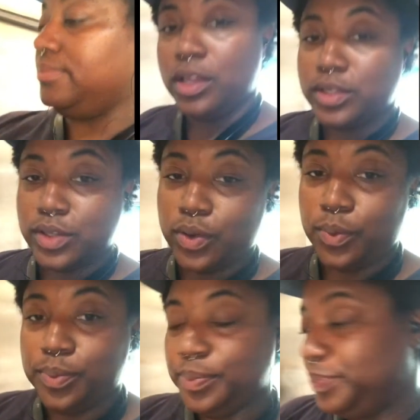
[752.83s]
So
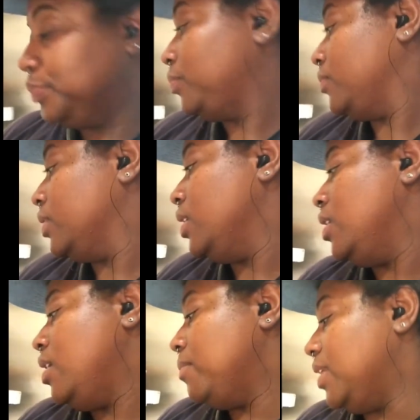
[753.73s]
I'm
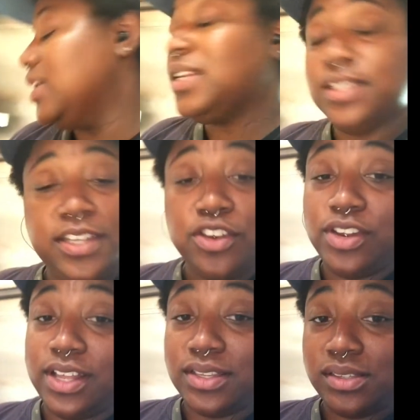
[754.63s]
gonna continue
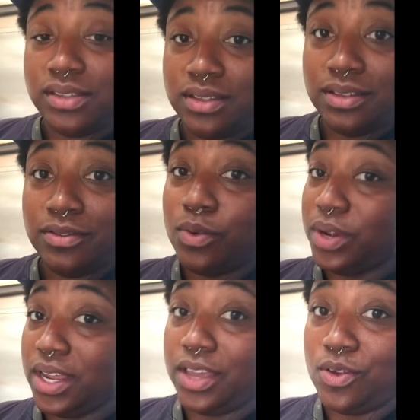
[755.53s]
this for when
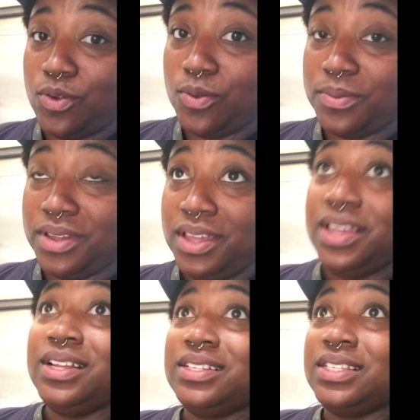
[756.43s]
I get home
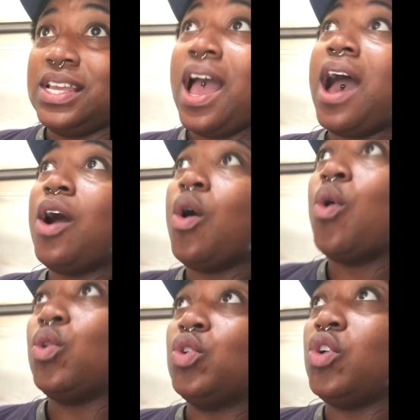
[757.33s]
to see how
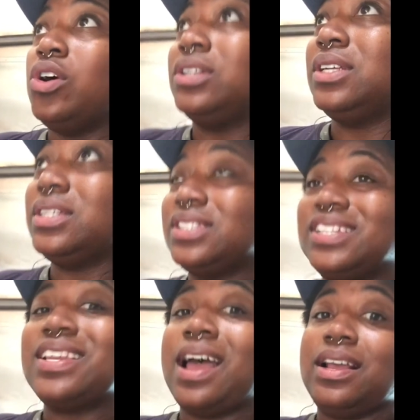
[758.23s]
long does this
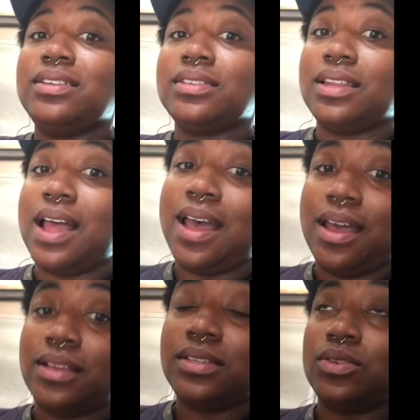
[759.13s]
ice
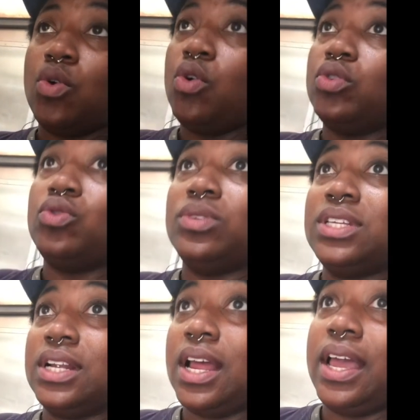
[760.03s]
last, all through
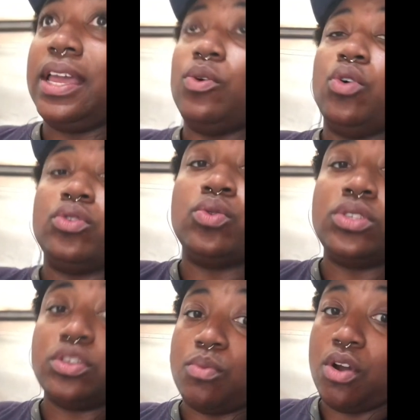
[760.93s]
tonight, all through
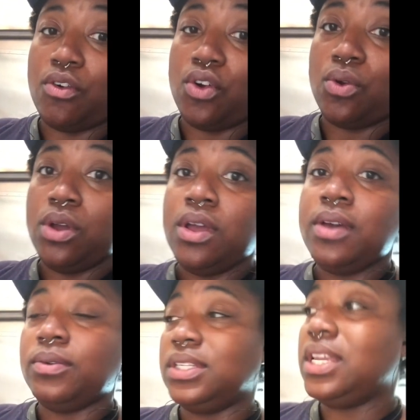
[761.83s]
tomorrow.
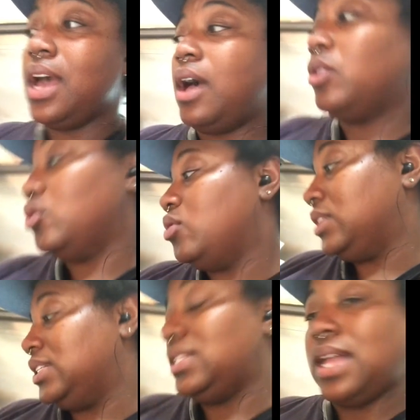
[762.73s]
We'll see how long
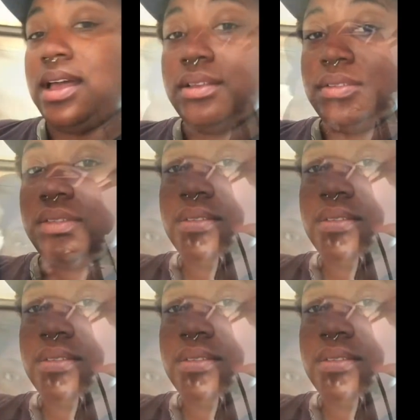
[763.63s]
this lasts.